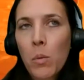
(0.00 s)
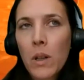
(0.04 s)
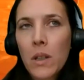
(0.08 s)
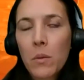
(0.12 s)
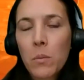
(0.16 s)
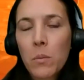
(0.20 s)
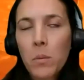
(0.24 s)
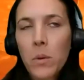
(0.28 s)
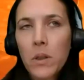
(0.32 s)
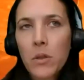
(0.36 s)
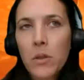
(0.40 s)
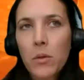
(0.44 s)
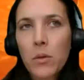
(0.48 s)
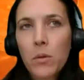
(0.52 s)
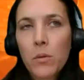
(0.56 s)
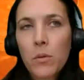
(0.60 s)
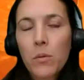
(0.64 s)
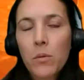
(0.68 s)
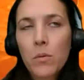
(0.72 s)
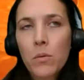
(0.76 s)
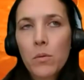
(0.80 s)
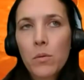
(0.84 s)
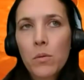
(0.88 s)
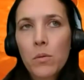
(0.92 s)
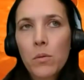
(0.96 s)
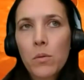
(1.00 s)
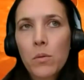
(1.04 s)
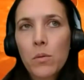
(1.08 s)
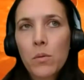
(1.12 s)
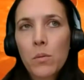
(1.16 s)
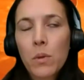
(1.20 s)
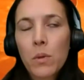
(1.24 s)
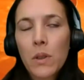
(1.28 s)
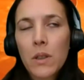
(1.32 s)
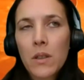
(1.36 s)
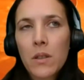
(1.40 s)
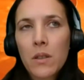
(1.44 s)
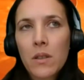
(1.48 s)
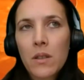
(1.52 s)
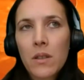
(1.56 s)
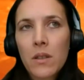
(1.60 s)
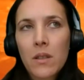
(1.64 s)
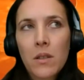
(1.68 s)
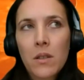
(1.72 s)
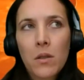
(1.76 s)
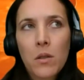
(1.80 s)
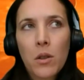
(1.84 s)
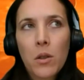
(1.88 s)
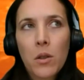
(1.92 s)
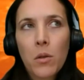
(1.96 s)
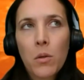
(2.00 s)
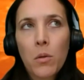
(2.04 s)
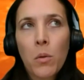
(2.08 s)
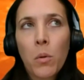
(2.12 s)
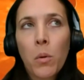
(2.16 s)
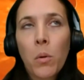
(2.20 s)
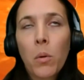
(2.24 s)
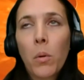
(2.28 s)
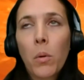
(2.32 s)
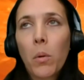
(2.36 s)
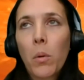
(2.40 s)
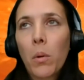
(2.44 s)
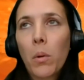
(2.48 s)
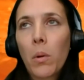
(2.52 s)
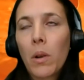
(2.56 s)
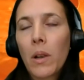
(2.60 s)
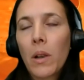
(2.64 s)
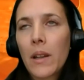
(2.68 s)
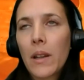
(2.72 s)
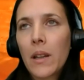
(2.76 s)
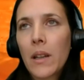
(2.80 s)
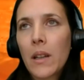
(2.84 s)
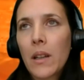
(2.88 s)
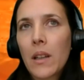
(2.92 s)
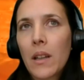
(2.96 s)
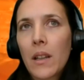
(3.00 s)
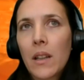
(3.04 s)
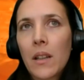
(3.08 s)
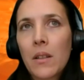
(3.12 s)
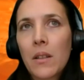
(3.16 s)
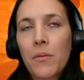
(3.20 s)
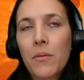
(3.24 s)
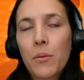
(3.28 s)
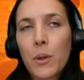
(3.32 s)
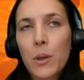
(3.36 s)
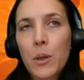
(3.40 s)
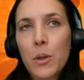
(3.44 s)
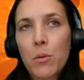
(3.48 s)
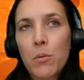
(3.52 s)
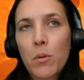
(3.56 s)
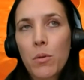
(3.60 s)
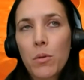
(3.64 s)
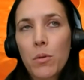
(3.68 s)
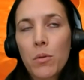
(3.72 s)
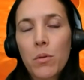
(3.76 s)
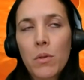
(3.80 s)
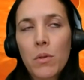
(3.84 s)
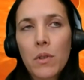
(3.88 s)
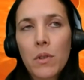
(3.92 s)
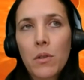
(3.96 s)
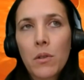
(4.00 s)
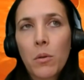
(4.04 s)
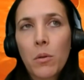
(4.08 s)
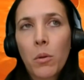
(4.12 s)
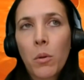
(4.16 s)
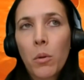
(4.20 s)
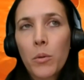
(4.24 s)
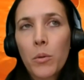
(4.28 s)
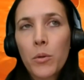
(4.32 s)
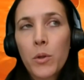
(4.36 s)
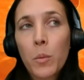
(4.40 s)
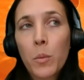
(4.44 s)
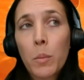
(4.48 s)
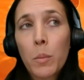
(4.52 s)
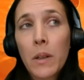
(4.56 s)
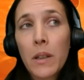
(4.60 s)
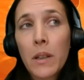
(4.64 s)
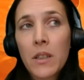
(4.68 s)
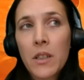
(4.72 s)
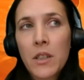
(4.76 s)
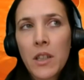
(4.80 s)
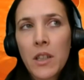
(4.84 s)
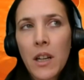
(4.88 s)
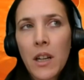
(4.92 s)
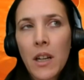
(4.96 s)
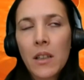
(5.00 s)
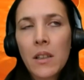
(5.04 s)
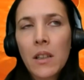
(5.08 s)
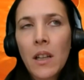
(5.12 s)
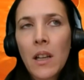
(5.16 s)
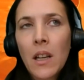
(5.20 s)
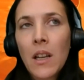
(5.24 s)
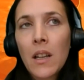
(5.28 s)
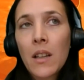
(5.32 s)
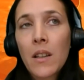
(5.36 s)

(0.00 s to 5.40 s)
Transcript: what's the whole infrastructure and a whole supply chain